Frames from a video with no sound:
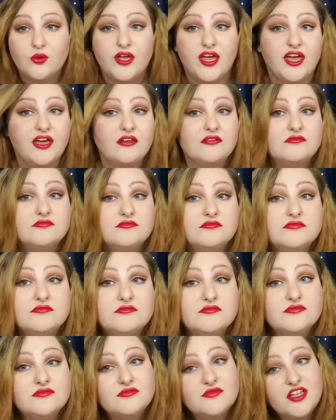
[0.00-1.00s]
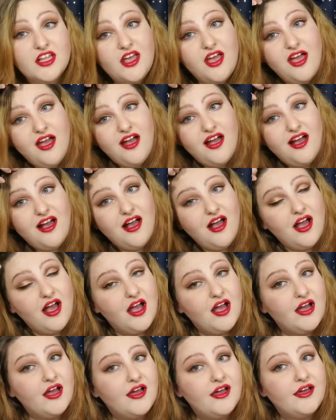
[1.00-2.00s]
Okay.
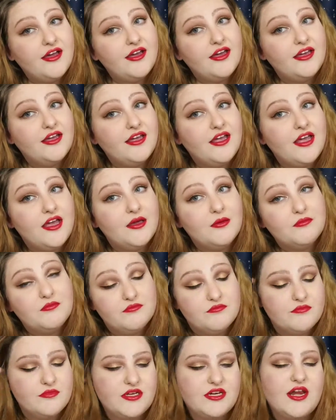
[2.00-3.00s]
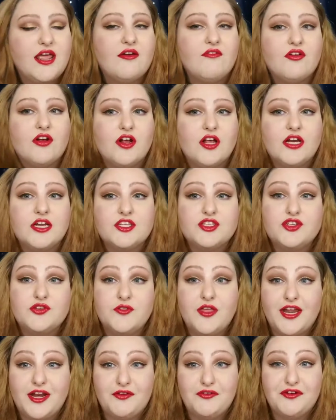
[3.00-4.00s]
I am never gonna do
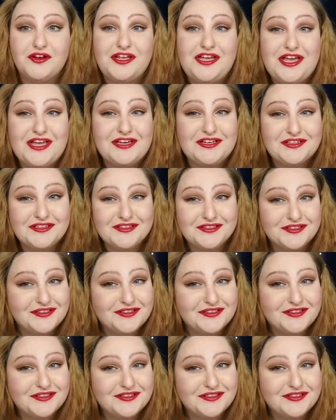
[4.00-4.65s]
that ever again.